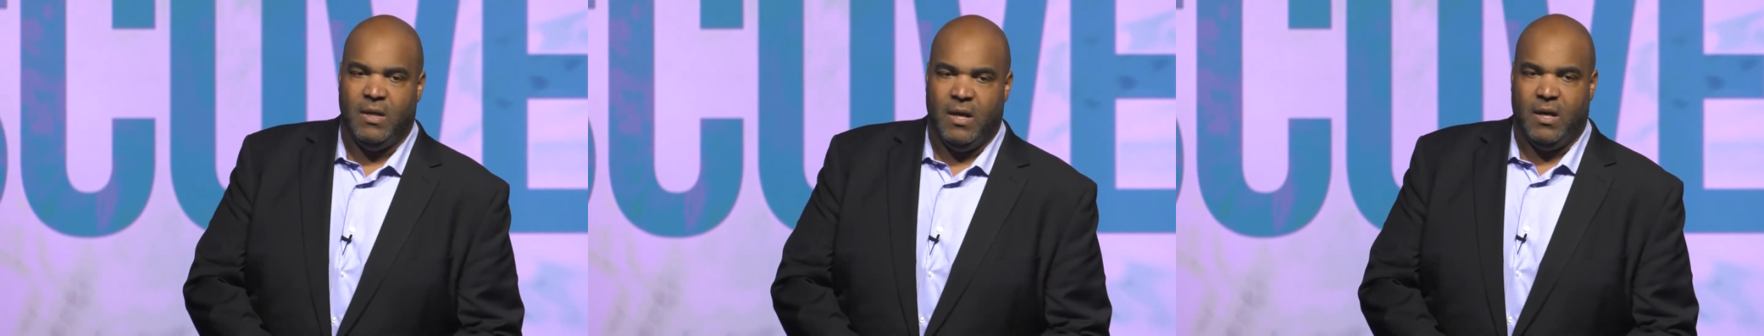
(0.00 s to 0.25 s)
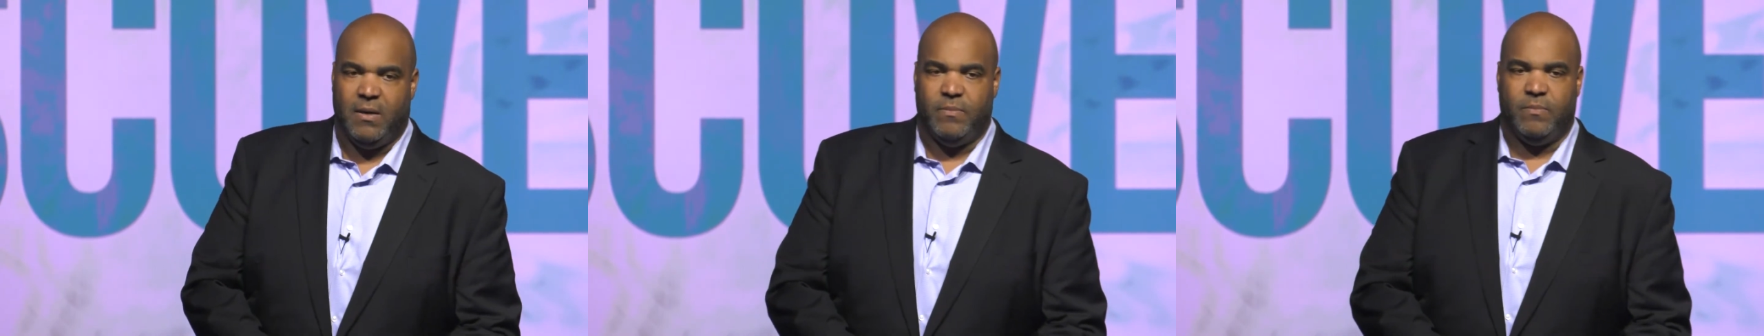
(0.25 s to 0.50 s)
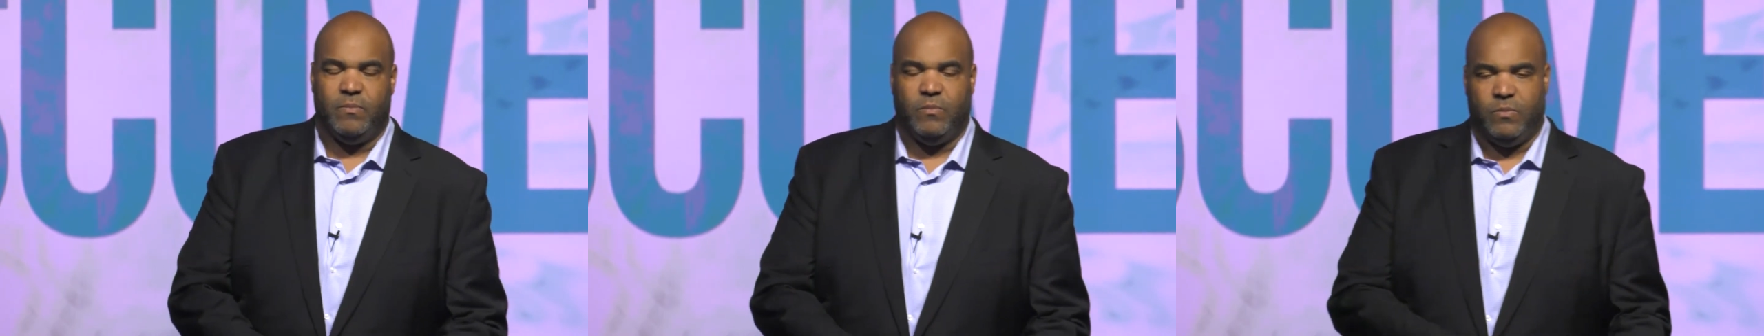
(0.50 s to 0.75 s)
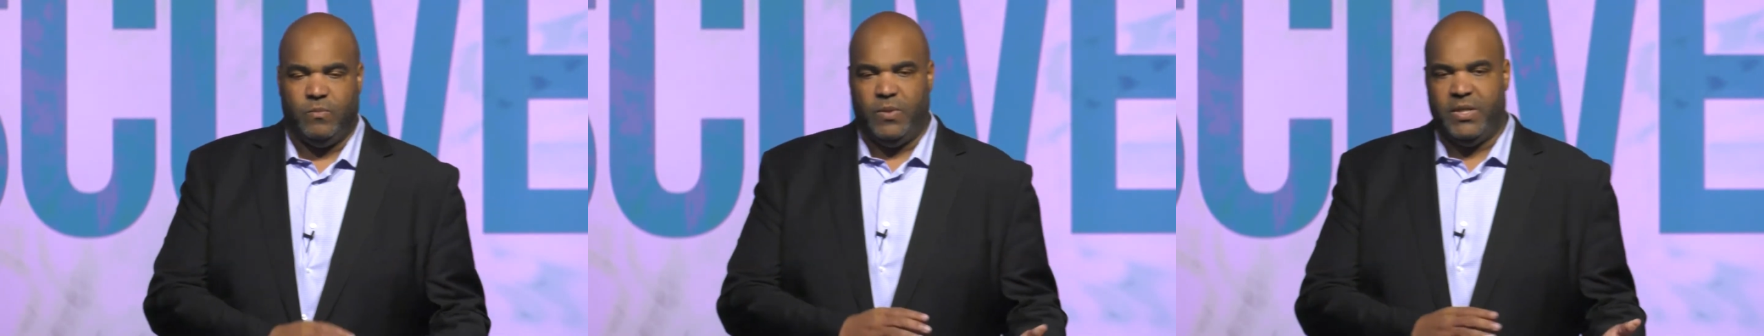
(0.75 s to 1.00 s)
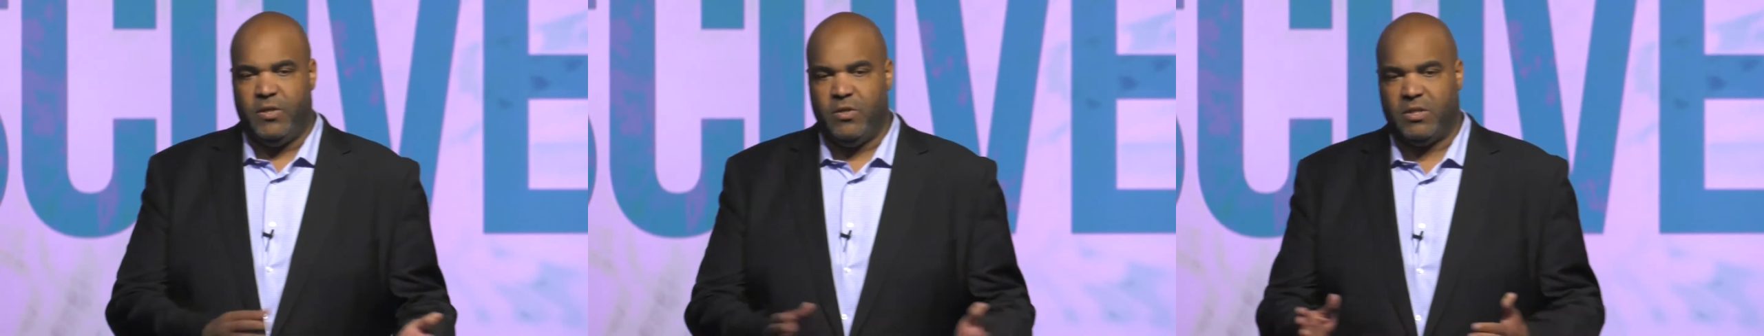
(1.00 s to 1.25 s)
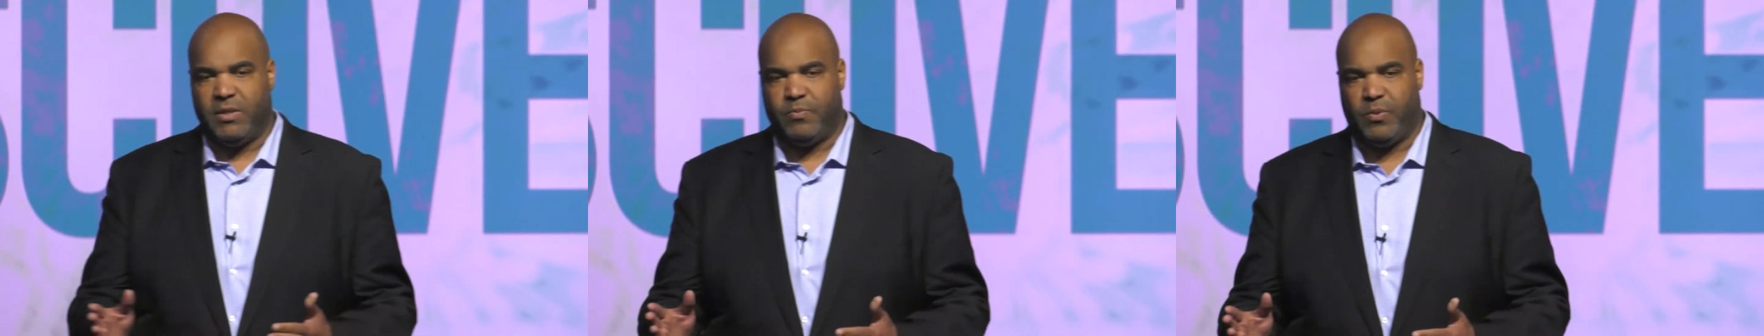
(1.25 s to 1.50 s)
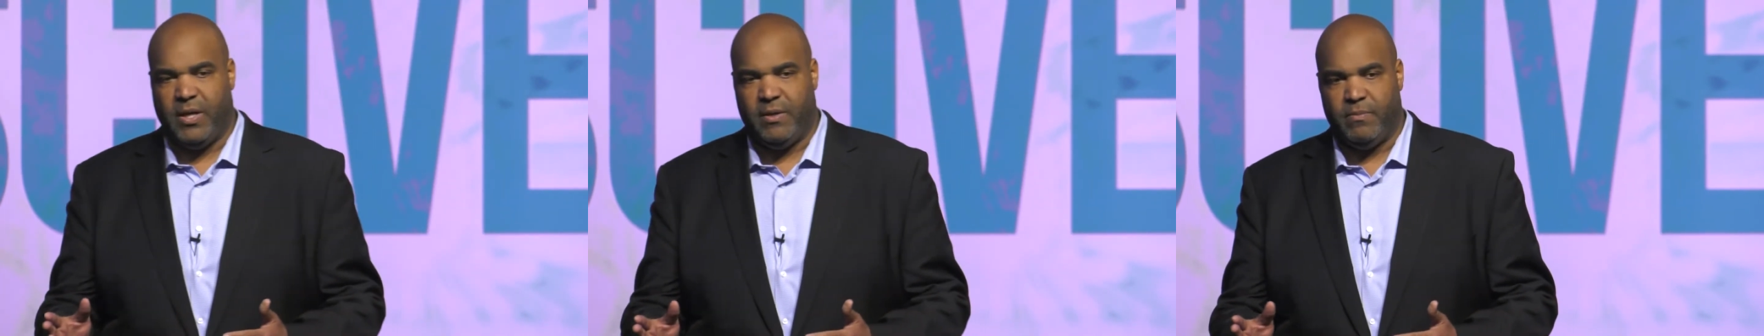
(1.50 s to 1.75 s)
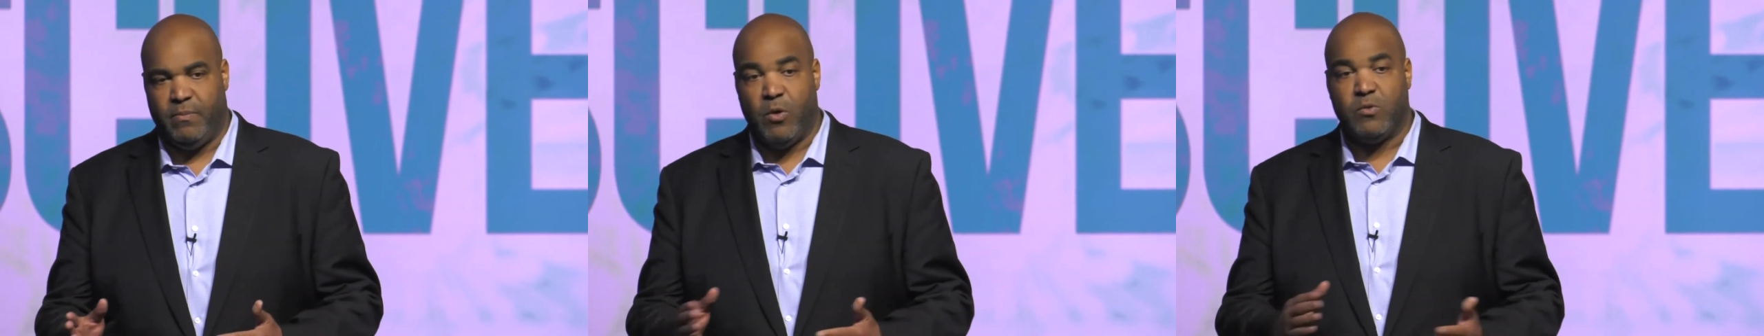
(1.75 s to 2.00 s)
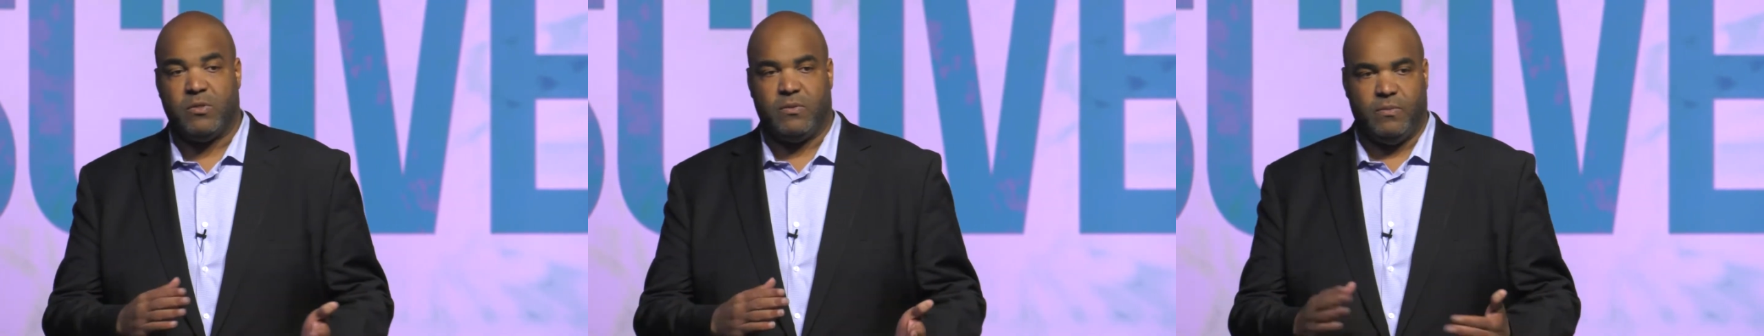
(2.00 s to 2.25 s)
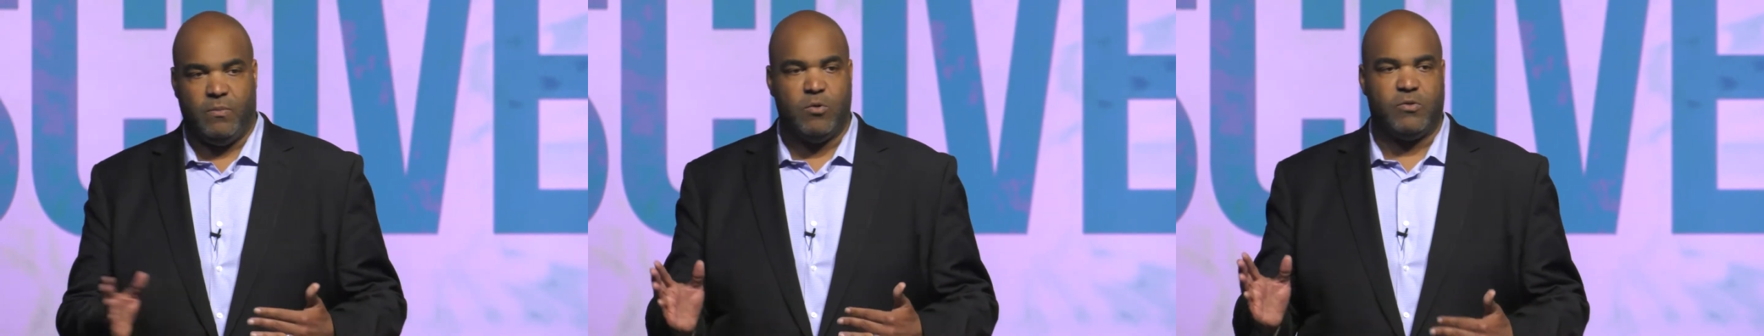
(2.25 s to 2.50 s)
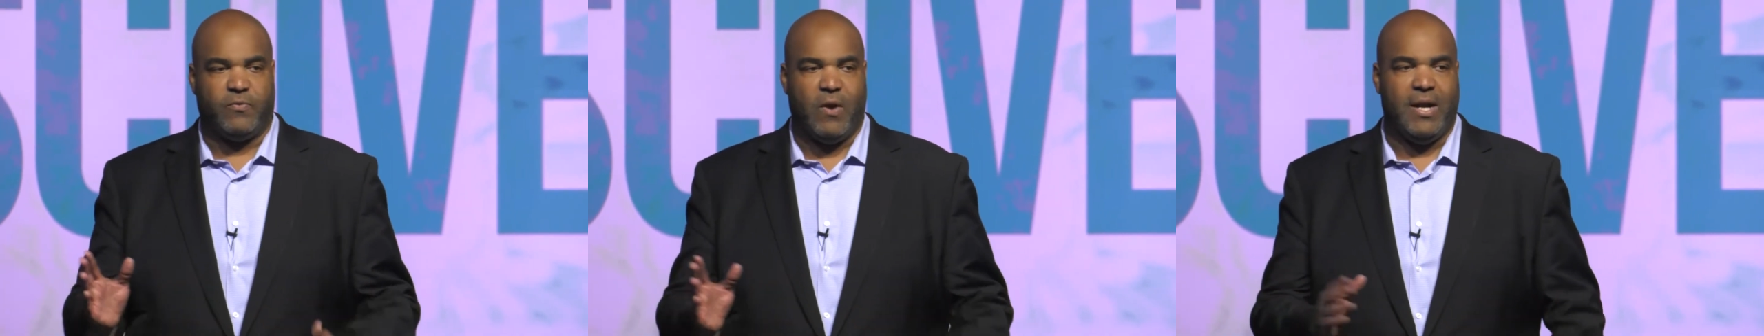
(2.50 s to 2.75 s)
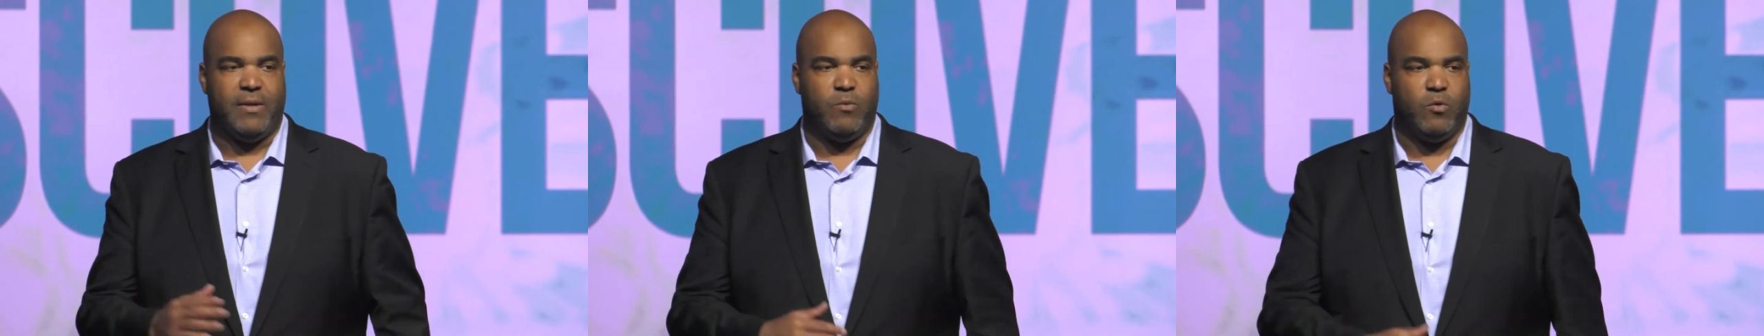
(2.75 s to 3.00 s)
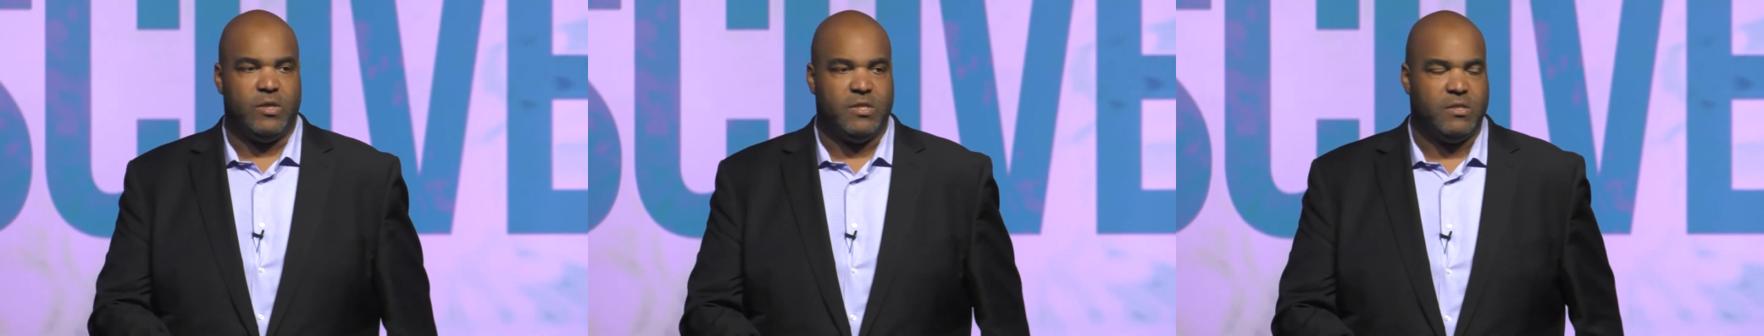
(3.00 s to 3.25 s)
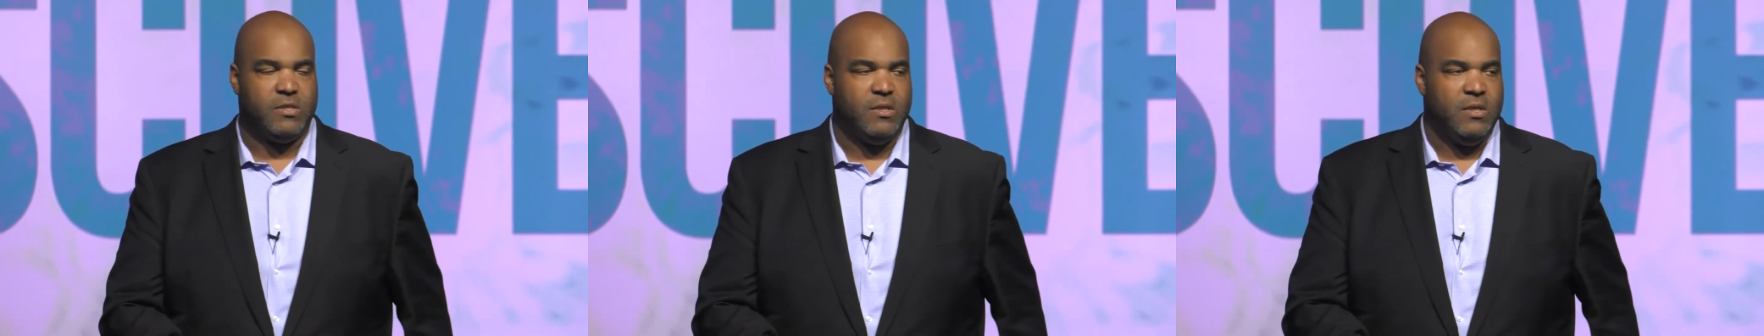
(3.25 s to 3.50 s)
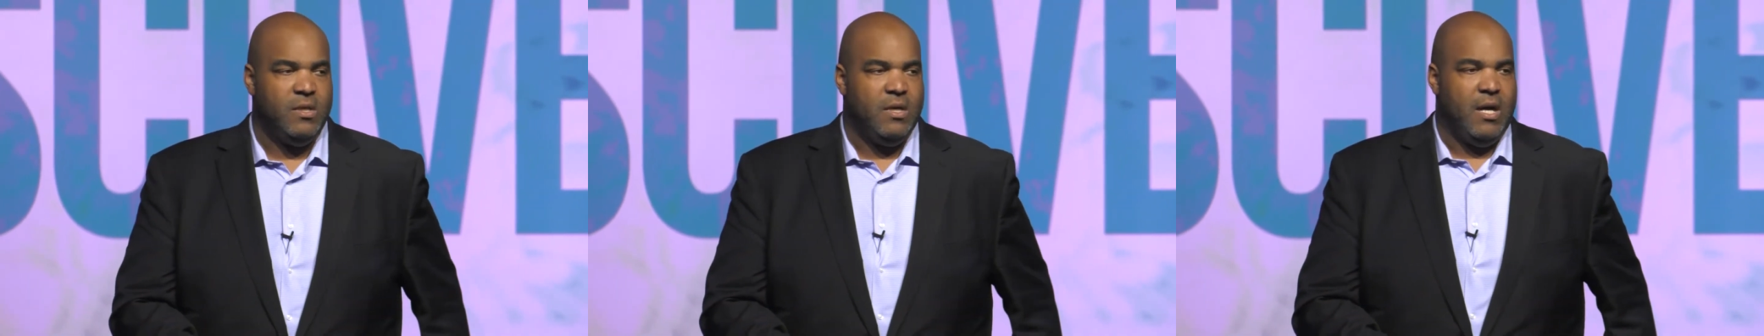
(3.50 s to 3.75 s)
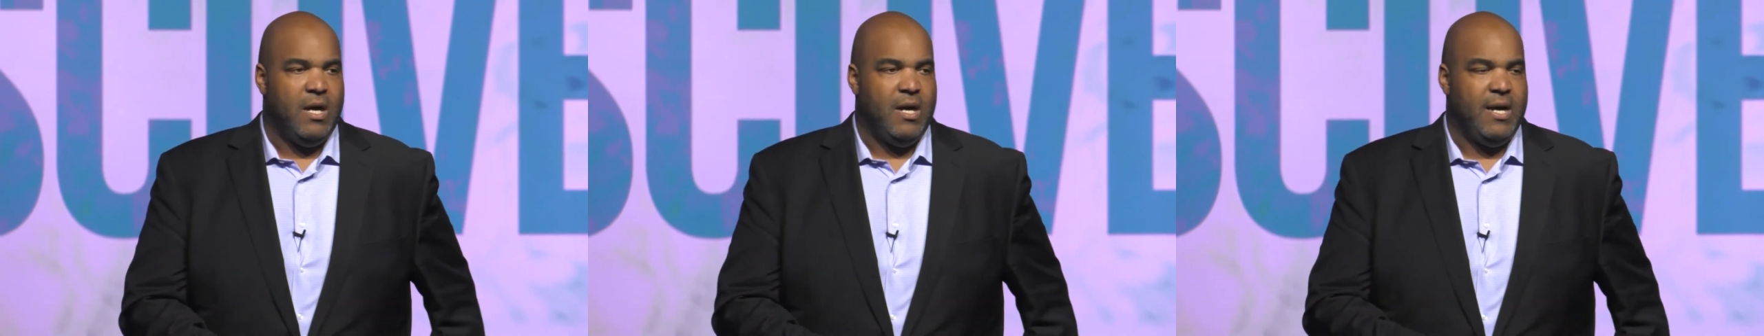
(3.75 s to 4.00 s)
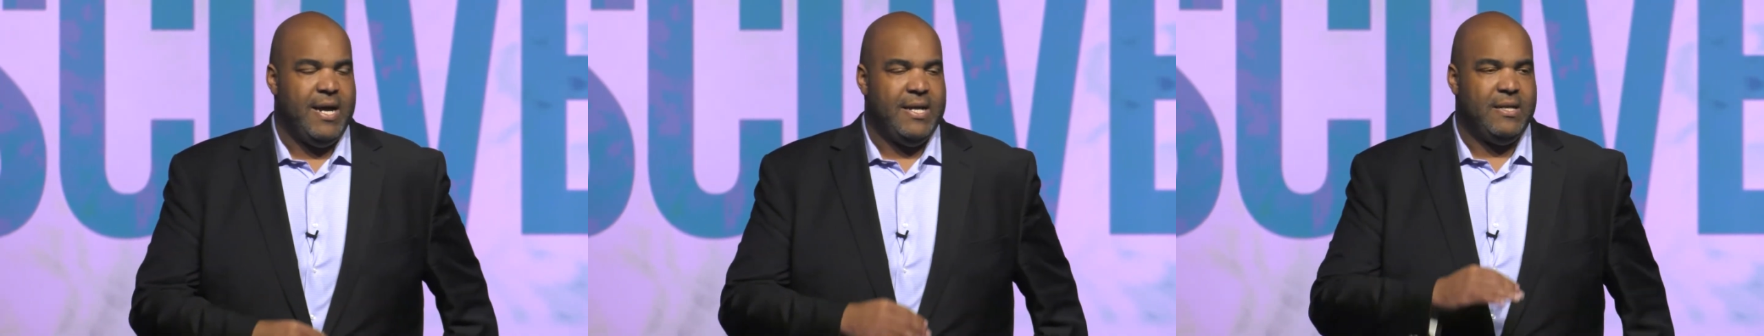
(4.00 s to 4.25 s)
um, we usually pray most, most Friday mornings. Uh, and